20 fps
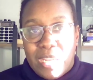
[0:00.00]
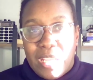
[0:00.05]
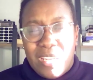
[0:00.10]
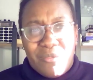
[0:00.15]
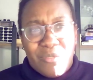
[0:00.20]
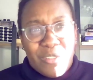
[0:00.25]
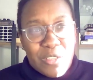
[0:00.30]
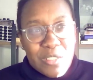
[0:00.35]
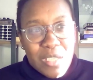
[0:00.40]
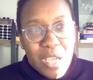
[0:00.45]
And
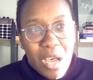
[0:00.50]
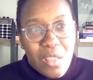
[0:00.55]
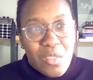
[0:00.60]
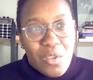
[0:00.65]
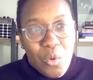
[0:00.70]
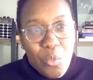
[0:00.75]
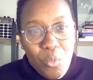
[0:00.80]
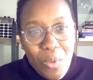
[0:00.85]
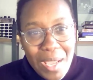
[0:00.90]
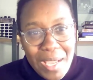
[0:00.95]
if there's
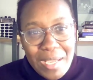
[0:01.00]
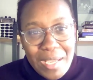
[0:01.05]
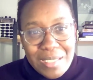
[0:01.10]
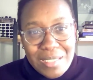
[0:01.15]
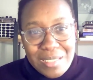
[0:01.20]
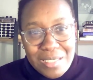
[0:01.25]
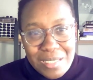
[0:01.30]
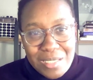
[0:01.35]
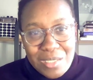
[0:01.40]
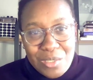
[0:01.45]
other
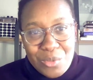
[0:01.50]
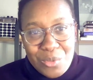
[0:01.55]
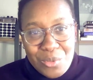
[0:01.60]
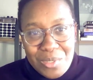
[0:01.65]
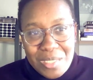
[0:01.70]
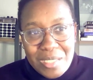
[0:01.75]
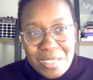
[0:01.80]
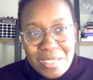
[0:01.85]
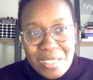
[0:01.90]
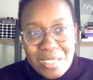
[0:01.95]
ways to do
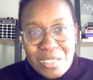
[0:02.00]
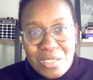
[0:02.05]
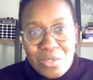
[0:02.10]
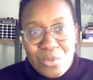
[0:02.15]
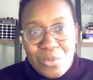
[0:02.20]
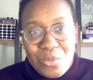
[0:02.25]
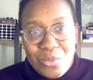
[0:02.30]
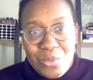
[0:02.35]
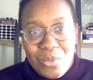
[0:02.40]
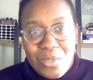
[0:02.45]
this that
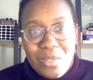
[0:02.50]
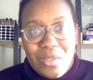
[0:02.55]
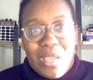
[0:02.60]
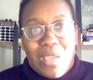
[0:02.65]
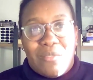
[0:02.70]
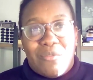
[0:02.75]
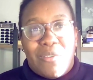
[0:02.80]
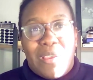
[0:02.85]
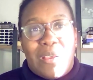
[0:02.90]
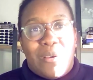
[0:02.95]
you
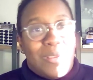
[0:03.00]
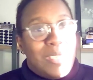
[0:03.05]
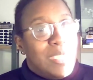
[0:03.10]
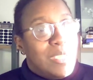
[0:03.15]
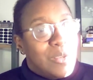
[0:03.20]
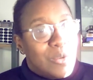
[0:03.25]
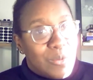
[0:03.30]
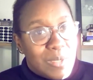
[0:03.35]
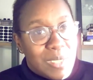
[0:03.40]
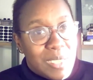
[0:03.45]
have found
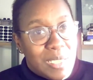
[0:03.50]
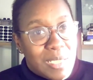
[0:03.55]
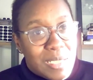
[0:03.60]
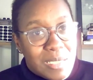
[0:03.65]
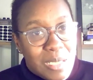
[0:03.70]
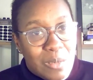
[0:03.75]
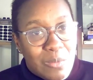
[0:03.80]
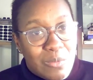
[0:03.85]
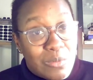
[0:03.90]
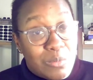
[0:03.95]
equally
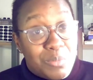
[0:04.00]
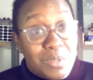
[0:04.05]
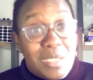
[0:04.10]
as helpful,